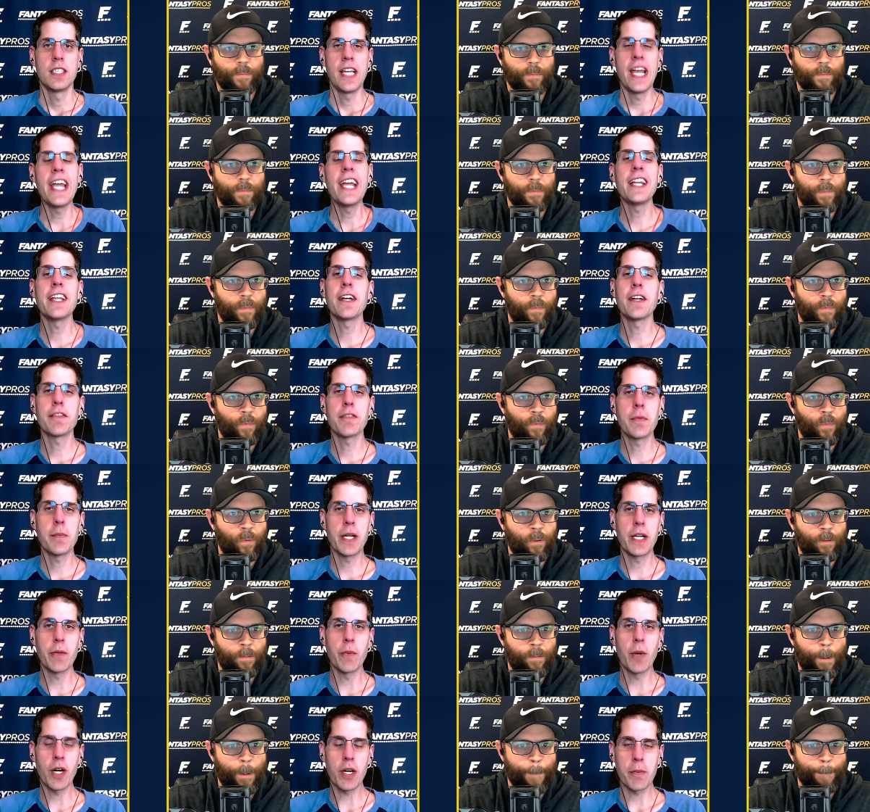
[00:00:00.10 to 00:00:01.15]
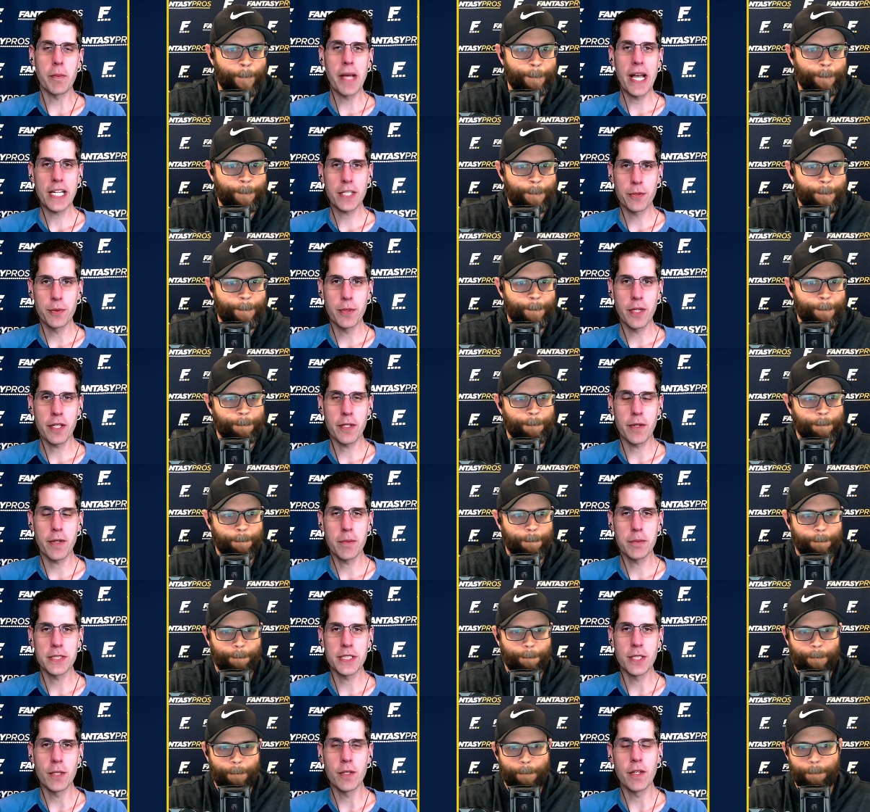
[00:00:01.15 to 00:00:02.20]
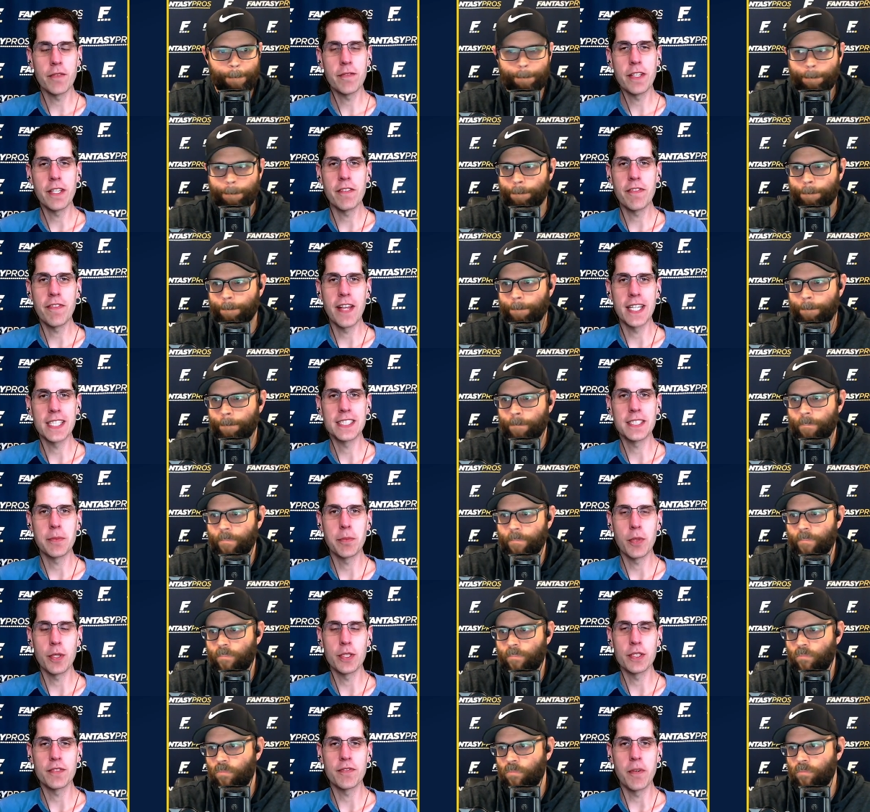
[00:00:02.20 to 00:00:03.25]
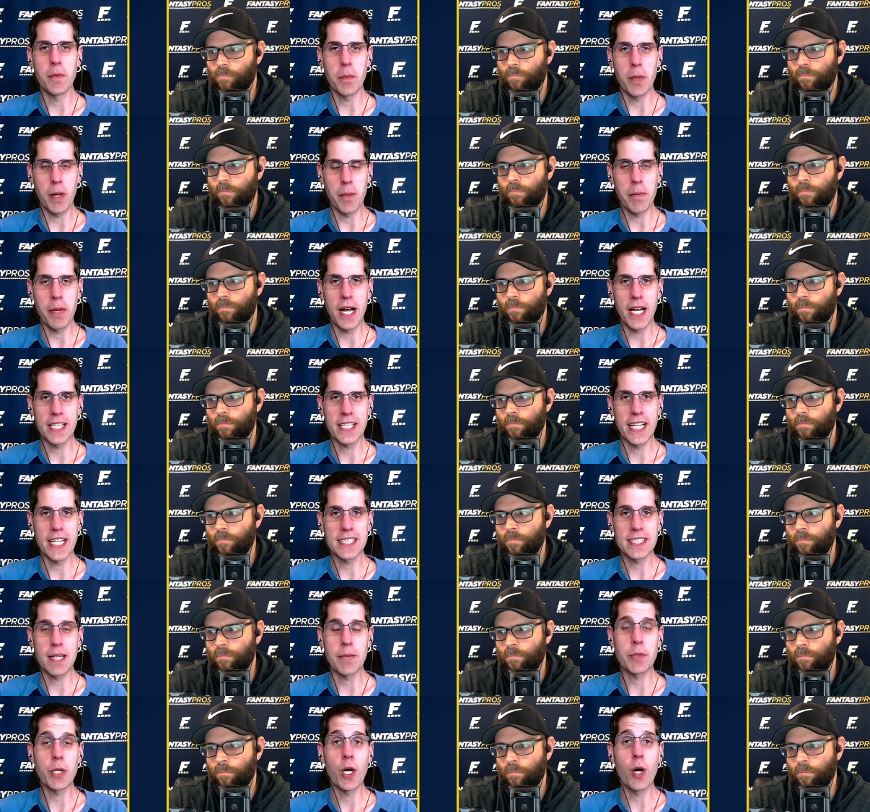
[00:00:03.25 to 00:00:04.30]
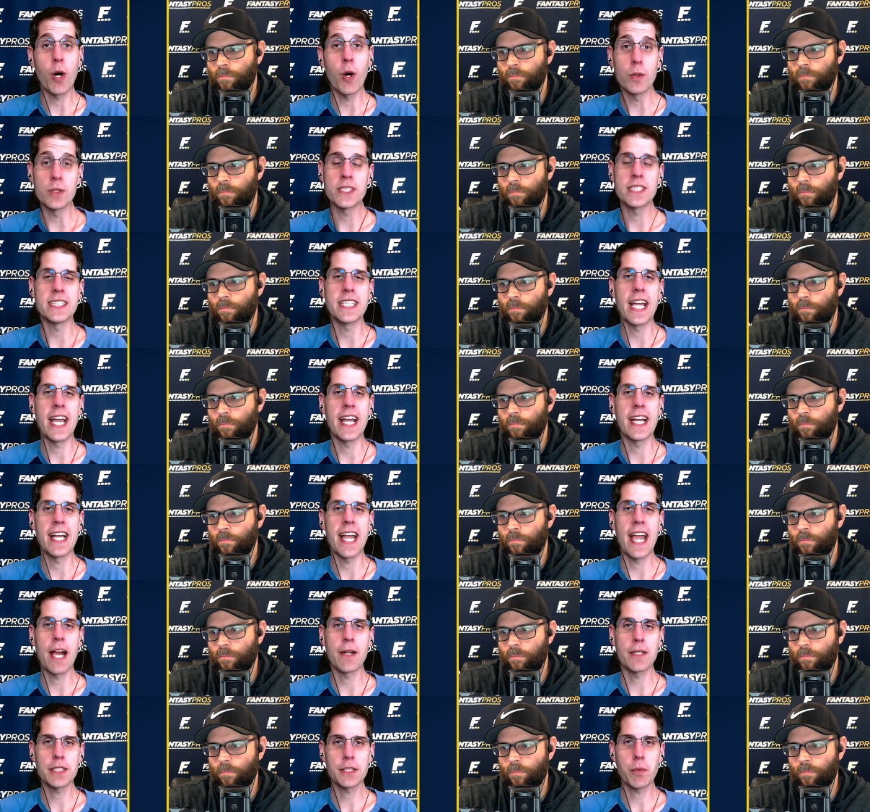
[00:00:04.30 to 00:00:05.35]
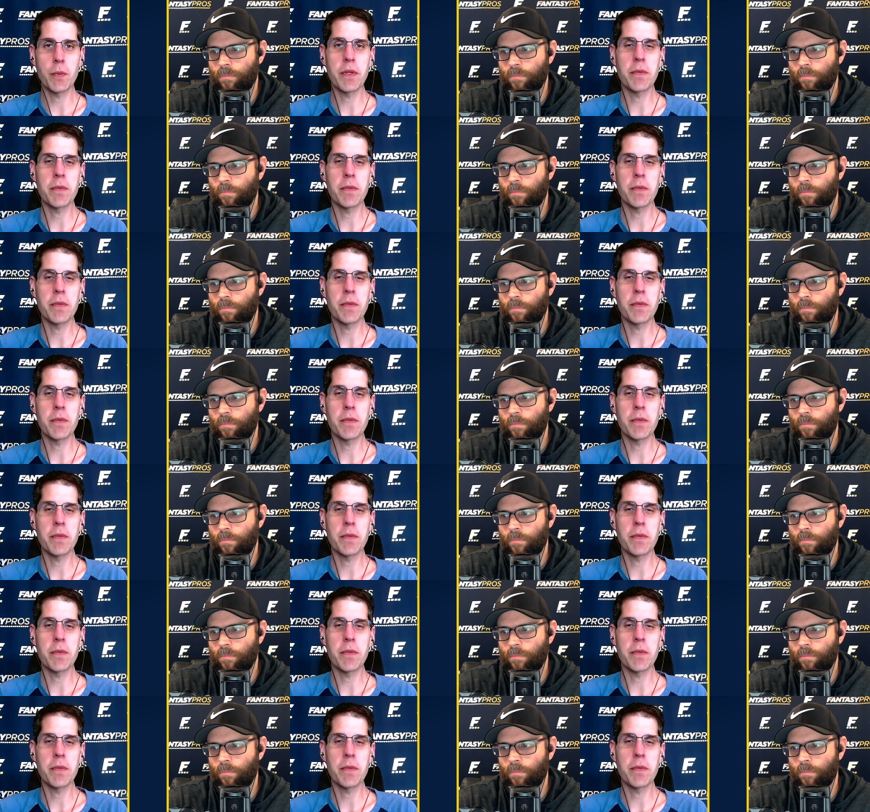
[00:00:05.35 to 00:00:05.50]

Speaker 1: Hey there, everybody. Welcome back to another episode of the Fantasy Pros Football Podcast. I'm your host, Dan Harris.